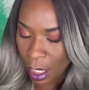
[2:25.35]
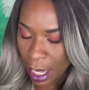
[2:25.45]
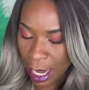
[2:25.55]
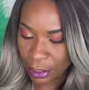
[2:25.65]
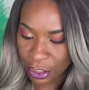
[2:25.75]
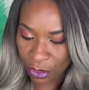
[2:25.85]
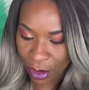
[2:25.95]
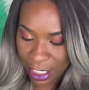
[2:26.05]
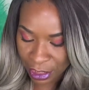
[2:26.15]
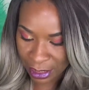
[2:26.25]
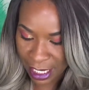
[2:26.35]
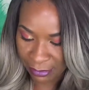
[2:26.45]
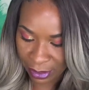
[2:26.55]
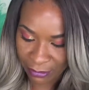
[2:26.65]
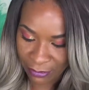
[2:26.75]
Our dear gracious
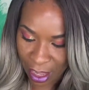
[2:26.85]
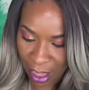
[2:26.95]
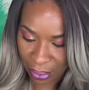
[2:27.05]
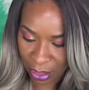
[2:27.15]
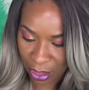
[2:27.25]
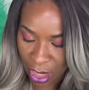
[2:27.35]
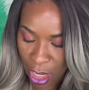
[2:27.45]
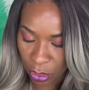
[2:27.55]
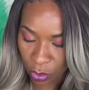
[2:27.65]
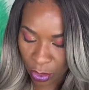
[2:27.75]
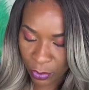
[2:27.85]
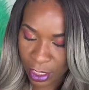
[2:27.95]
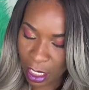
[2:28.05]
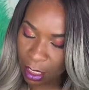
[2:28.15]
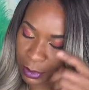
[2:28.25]
Heavenly Father, Lord, we
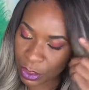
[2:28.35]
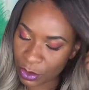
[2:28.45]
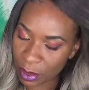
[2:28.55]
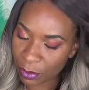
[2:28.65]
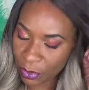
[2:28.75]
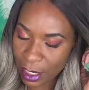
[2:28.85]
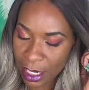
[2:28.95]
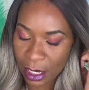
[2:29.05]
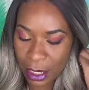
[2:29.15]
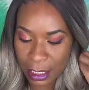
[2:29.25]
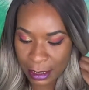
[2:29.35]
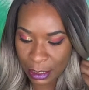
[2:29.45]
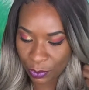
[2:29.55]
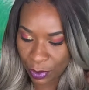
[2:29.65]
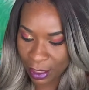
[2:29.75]
come to you in prayer and
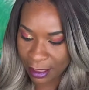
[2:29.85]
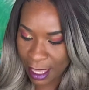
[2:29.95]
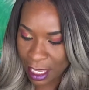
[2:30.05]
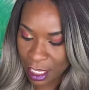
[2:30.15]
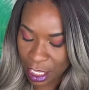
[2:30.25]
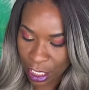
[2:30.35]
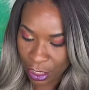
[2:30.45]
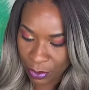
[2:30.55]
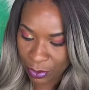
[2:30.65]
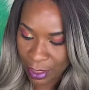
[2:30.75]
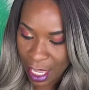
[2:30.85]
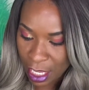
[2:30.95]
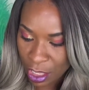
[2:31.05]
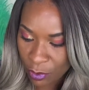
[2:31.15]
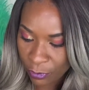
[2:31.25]
just want to thank you.
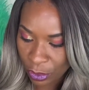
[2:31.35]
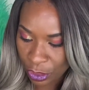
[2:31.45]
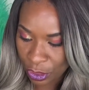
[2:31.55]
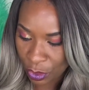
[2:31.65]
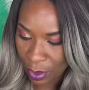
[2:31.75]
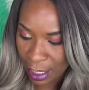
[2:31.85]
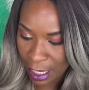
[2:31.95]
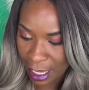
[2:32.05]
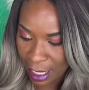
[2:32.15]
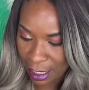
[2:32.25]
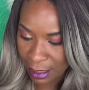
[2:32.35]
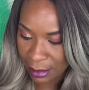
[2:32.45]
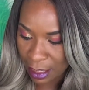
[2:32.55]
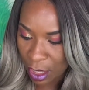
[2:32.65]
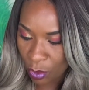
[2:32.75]
Thank you for showing
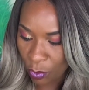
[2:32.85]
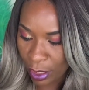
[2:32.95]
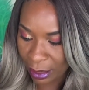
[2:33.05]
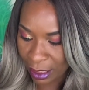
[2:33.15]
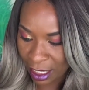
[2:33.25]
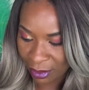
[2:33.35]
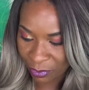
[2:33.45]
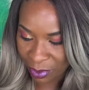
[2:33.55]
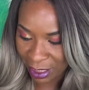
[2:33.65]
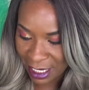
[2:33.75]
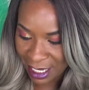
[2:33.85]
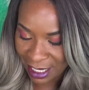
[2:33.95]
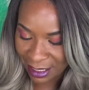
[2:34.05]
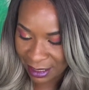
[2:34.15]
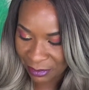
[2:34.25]
us what love really
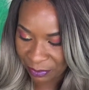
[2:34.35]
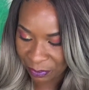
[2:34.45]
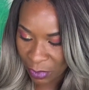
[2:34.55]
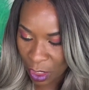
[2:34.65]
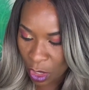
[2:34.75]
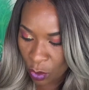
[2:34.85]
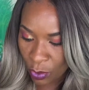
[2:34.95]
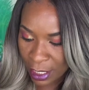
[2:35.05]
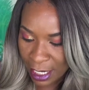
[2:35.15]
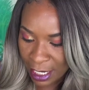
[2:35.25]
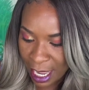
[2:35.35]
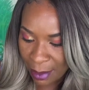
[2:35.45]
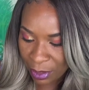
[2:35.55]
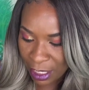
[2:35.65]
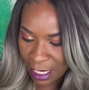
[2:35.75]
is. We
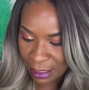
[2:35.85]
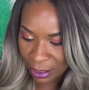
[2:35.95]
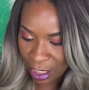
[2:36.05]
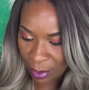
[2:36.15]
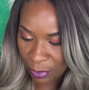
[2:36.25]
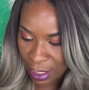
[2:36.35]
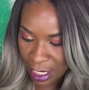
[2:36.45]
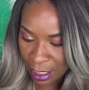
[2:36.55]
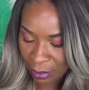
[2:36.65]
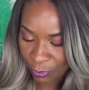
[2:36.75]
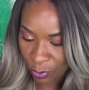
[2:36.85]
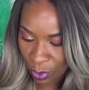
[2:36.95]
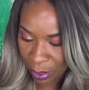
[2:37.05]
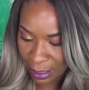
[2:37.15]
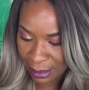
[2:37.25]
cannot begin to comprehend the
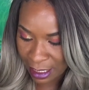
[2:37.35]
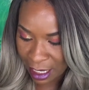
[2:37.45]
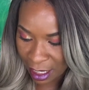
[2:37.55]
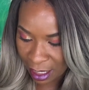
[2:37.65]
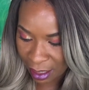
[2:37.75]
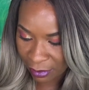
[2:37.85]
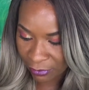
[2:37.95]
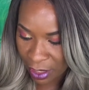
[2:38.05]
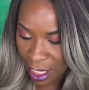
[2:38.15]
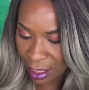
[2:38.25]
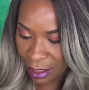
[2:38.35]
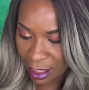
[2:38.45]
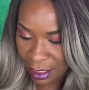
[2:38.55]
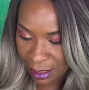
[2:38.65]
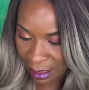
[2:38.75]
fullness of
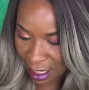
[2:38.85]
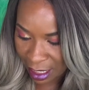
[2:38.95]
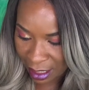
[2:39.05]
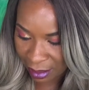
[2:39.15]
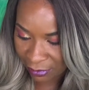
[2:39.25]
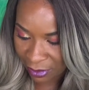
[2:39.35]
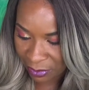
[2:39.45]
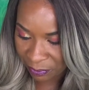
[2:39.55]
this love,